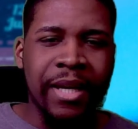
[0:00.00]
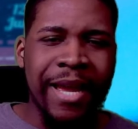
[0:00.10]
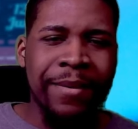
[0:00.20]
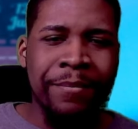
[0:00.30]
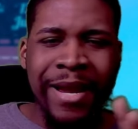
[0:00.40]

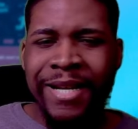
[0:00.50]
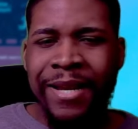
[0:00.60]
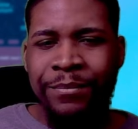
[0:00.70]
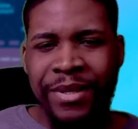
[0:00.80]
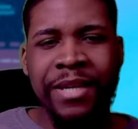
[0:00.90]
It might
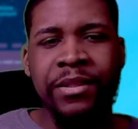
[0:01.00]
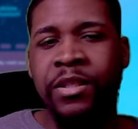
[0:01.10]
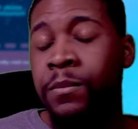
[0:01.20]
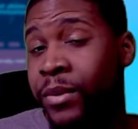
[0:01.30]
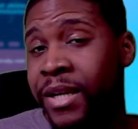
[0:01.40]
not be as
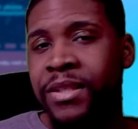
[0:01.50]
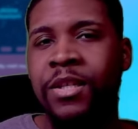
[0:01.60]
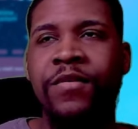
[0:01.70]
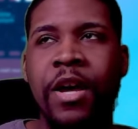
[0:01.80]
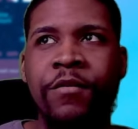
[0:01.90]

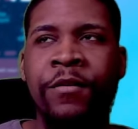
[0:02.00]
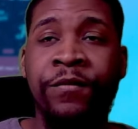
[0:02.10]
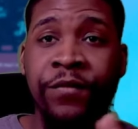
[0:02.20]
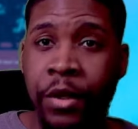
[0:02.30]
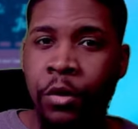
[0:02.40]
expressive of a
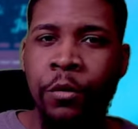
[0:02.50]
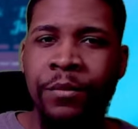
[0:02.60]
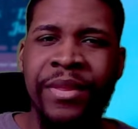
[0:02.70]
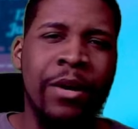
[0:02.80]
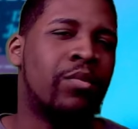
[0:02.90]
film
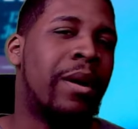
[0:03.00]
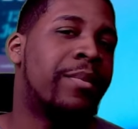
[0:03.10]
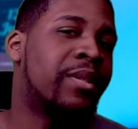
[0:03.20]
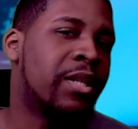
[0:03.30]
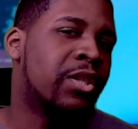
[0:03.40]
that
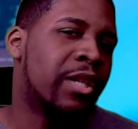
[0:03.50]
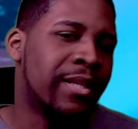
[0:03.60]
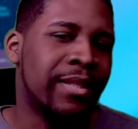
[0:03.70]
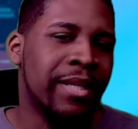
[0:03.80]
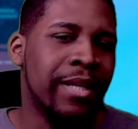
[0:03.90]
represents Gen
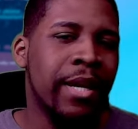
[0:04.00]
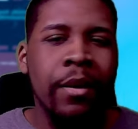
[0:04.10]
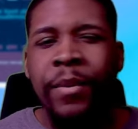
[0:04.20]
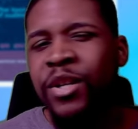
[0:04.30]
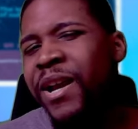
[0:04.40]
Z,
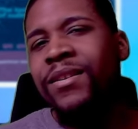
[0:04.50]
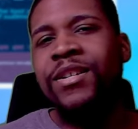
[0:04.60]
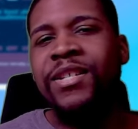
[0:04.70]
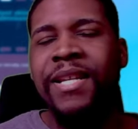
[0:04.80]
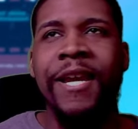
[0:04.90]
but you have to
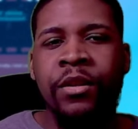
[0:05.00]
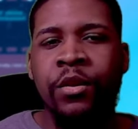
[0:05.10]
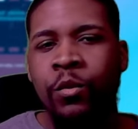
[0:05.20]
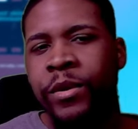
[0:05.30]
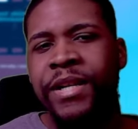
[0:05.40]
understand. The
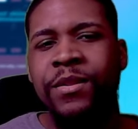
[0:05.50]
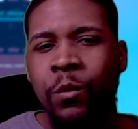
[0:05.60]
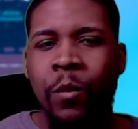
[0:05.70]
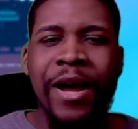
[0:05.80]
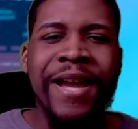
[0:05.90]
reason
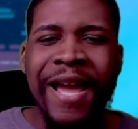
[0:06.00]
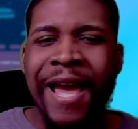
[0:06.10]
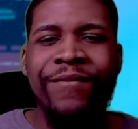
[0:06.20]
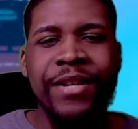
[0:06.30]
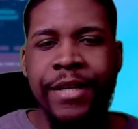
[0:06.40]
why I
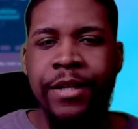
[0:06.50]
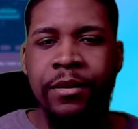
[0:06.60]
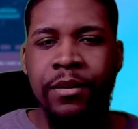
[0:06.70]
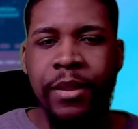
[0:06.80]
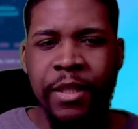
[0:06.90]
have it
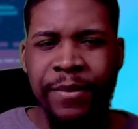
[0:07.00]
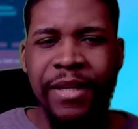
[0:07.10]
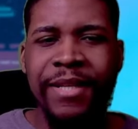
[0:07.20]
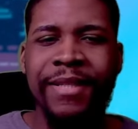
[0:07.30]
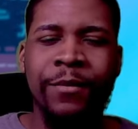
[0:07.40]
here is
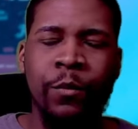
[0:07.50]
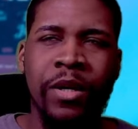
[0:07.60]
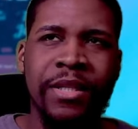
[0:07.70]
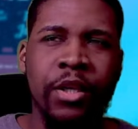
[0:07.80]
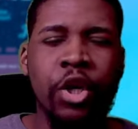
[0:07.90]
because it
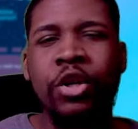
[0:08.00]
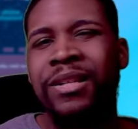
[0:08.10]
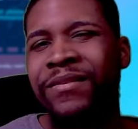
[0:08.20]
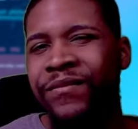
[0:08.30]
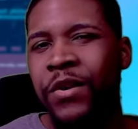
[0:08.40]
was an
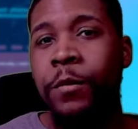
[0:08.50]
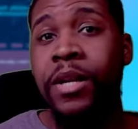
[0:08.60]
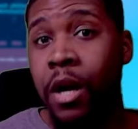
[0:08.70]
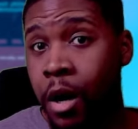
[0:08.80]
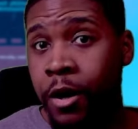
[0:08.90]
early film
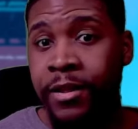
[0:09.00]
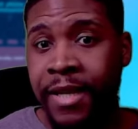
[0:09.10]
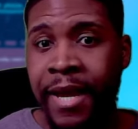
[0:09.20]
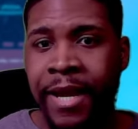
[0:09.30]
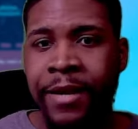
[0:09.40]
in our
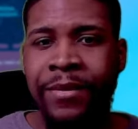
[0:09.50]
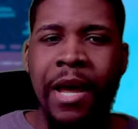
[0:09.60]
time